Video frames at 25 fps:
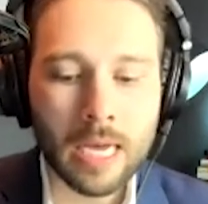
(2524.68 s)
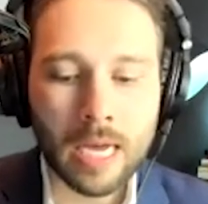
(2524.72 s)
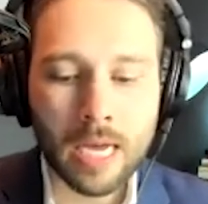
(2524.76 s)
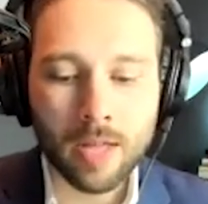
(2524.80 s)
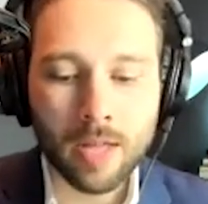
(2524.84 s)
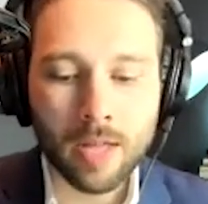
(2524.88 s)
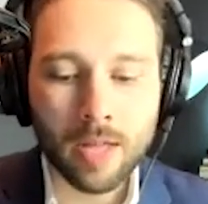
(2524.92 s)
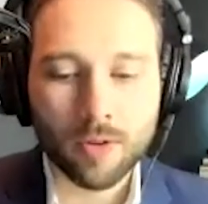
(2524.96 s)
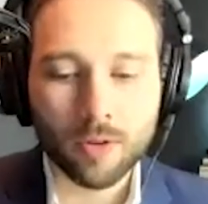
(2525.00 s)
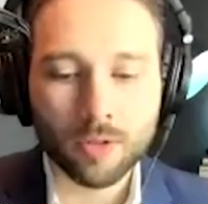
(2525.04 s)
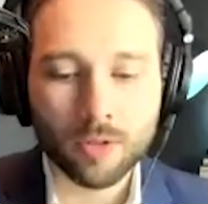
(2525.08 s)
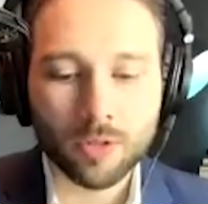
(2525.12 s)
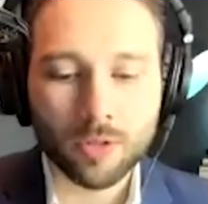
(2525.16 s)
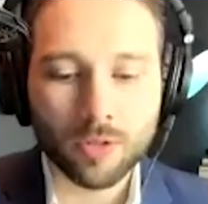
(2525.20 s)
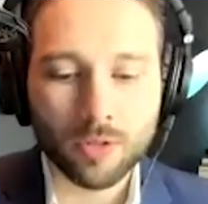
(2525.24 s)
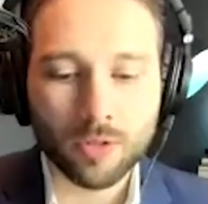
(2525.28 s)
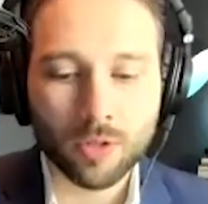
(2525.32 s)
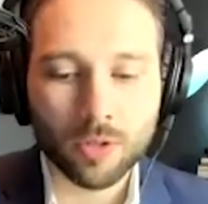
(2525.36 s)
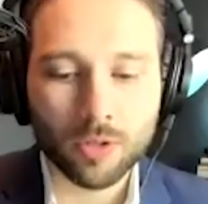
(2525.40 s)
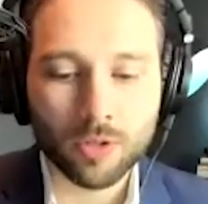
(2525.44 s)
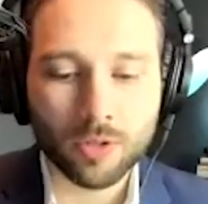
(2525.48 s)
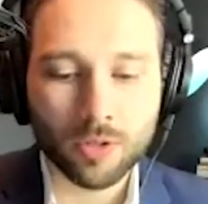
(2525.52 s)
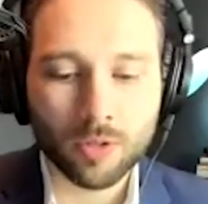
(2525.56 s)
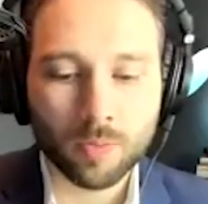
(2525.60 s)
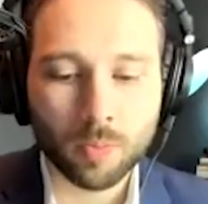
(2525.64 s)

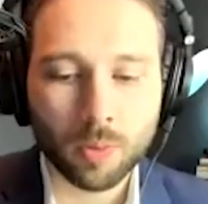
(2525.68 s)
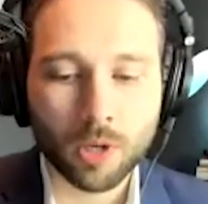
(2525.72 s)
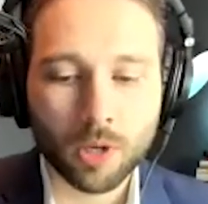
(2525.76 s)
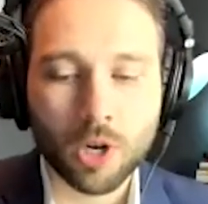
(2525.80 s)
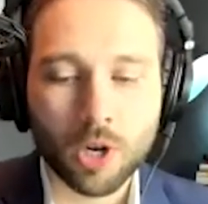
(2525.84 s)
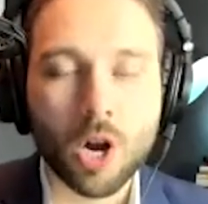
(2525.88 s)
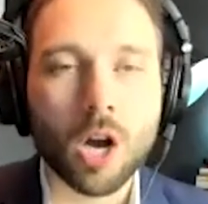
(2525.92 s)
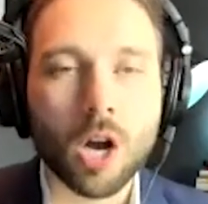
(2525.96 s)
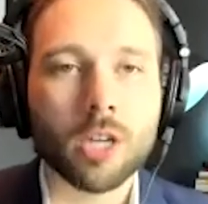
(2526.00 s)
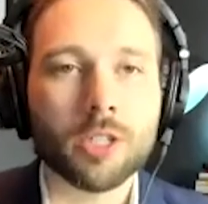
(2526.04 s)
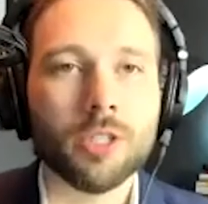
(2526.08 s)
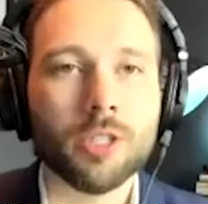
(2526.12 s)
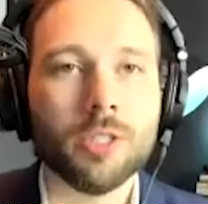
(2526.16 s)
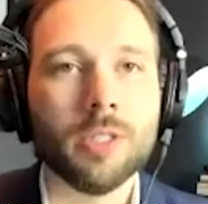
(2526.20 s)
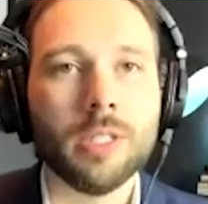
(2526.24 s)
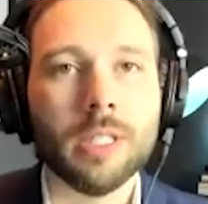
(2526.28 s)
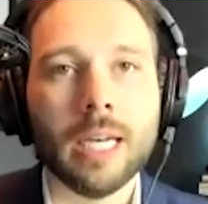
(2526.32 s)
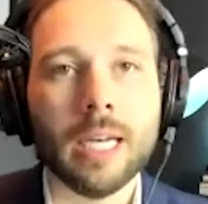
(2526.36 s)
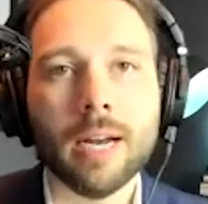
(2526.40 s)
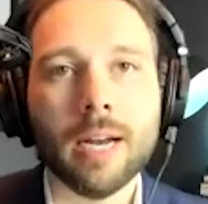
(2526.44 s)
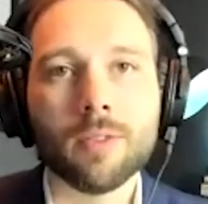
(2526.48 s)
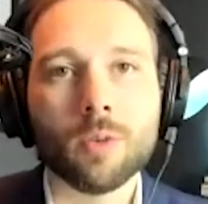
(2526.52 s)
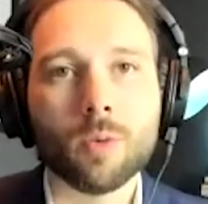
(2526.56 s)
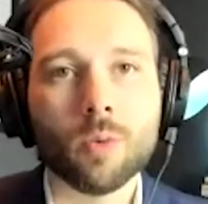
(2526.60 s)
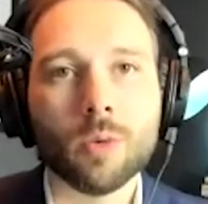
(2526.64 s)
There's precautions that
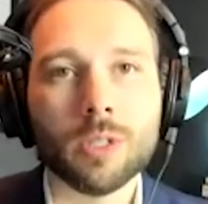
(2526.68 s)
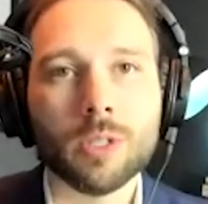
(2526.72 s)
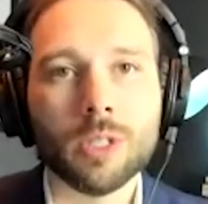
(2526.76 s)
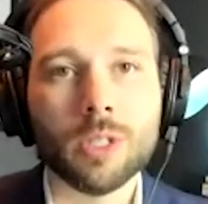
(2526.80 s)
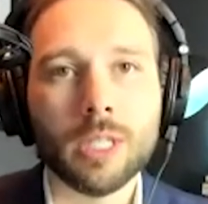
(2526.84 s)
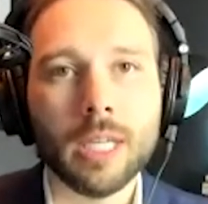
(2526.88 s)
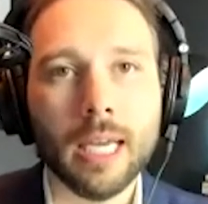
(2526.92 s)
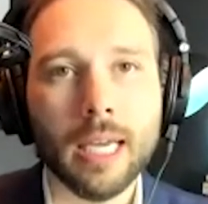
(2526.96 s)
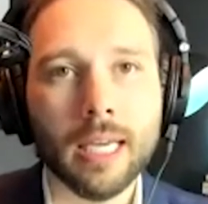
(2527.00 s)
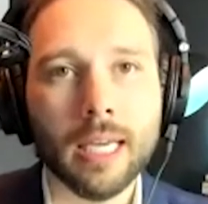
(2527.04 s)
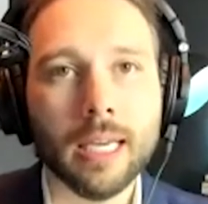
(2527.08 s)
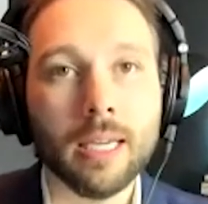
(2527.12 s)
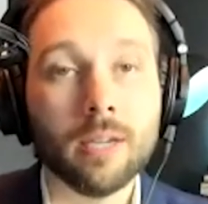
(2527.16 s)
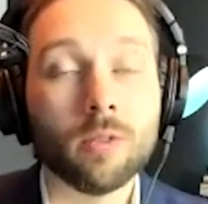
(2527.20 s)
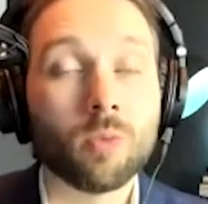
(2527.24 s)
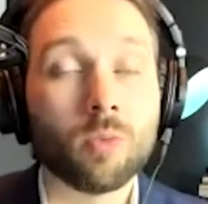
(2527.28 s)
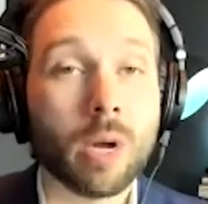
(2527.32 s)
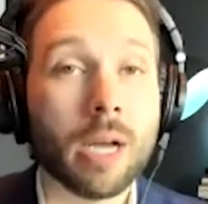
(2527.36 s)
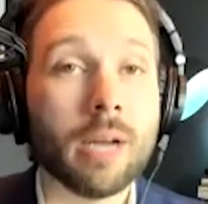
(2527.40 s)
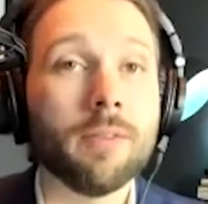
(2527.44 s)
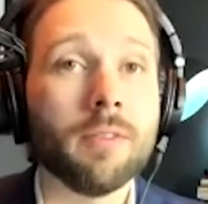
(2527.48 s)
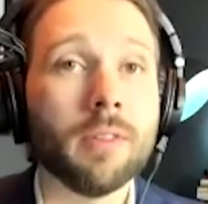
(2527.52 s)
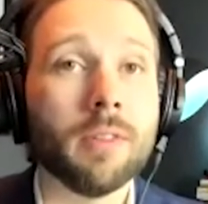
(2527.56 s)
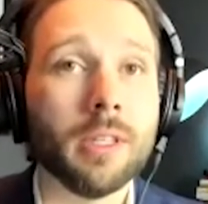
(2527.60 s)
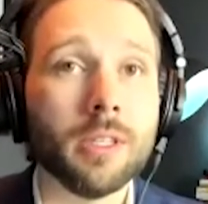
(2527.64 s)
everyone's taking,
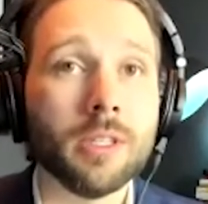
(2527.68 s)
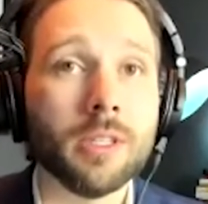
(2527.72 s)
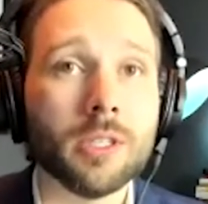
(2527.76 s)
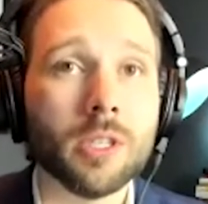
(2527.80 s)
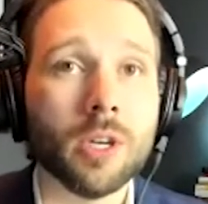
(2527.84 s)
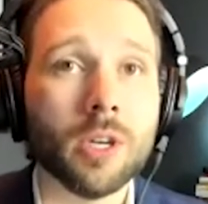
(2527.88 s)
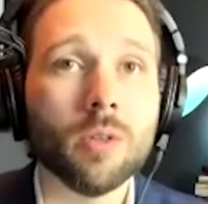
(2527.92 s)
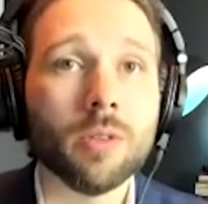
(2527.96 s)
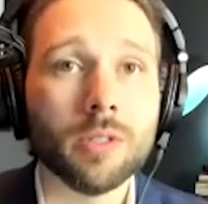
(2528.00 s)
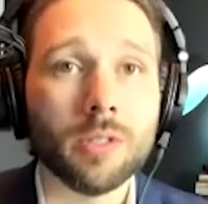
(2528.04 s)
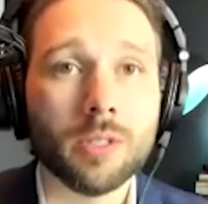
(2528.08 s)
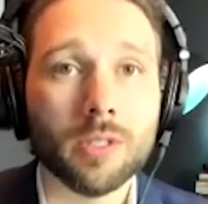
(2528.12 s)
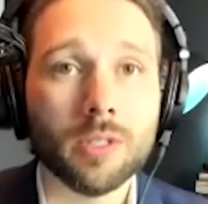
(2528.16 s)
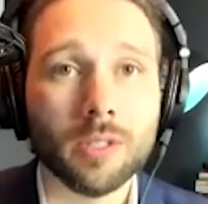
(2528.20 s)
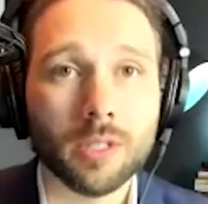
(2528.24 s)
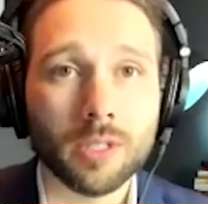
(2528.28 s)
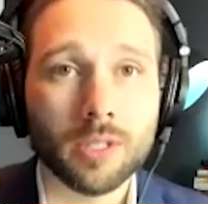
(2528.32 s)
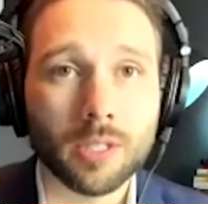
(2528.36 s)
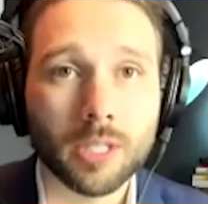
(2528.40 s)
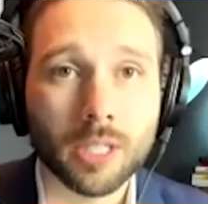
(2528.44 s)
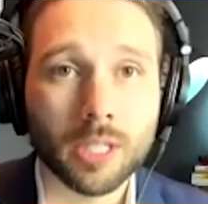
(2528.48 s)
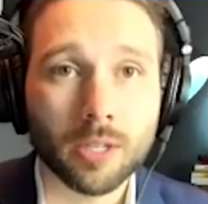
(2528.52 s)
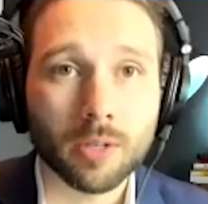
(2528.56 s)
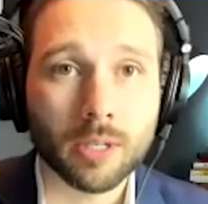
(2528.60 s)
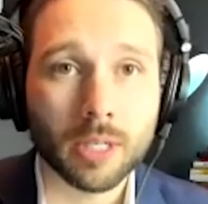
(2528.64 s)
rightfully so. This is a
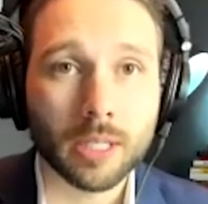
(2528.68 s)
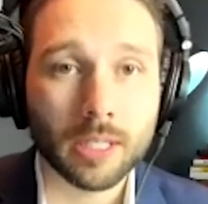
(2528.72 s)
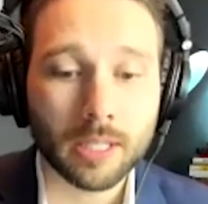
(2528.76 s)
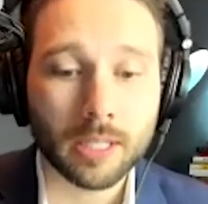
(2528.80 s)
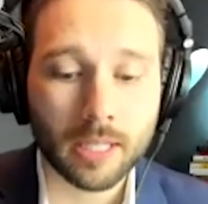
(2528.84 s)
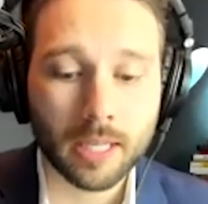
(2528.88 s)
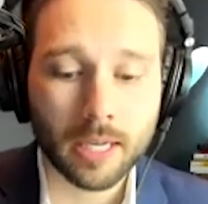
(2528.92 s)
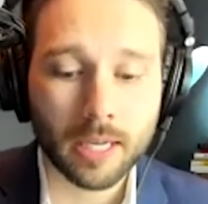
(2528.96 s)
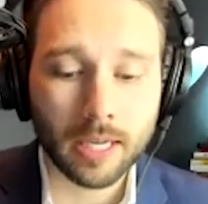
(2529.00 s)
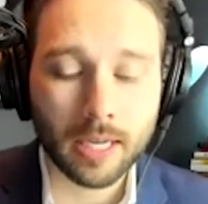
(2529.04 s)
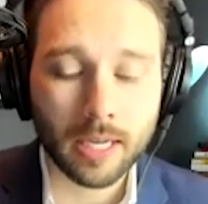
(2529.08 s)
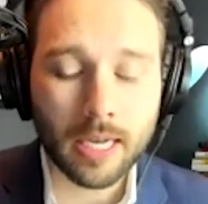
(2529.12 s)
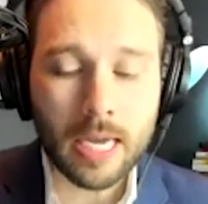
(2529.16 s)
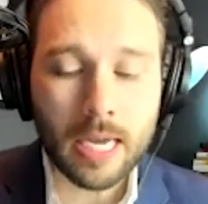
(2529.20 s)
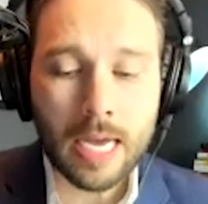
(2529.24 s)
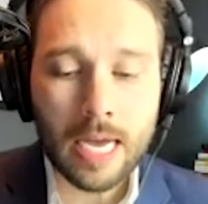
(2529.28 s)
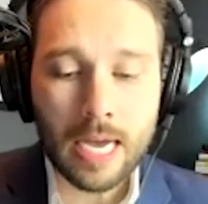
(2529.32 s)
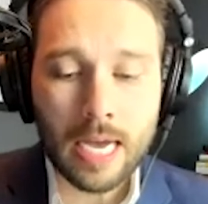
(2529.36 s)
serious thing.